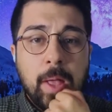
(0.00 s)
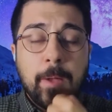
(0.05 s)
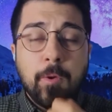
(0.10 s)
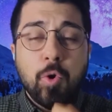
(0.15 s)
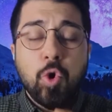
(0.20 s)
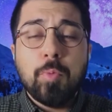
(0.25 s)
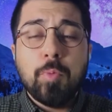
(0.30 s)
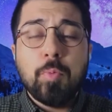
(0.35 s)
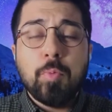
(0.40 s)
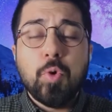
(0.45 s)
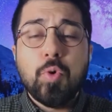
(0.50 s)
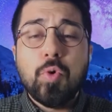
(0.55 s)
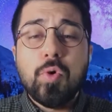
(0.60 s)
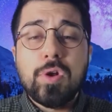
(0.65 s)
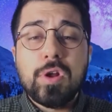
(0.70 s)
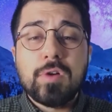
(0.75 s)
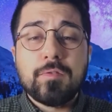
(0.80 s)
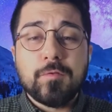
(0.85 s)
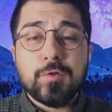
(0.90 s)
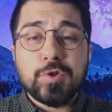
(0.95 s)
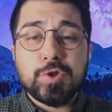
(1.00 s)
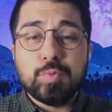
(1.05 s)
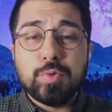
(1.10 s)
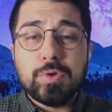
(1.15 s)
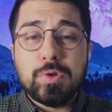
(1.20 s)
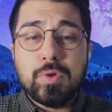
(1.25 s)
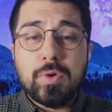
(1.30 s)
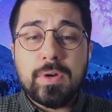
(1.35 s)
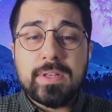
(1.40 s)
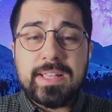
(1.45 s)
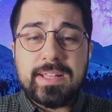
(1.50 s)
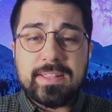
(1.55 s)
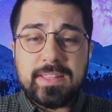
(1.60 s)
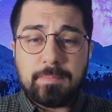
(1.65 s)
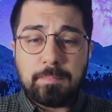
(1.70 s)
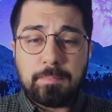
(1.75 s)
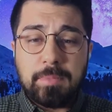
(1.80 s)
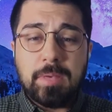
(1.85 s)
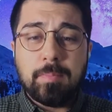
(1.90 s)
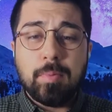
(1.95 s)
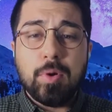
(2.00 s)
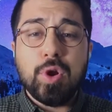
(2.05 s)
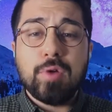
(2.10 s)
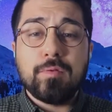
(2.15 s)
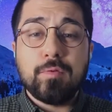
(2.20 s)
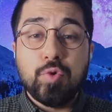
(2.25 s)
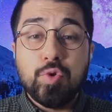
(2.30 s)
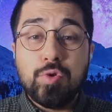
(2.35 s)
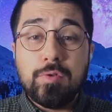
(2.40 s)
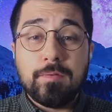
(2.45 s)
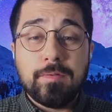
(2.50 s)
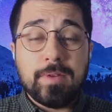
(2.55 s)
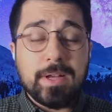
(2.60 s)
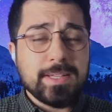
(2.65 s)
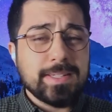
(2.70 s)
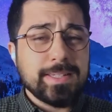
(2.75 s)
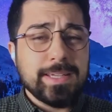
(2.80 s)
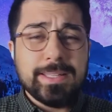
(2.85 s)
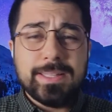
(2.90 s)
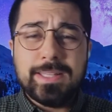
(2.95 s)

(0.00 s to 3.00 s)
All of us would look at the people of Kufa and say,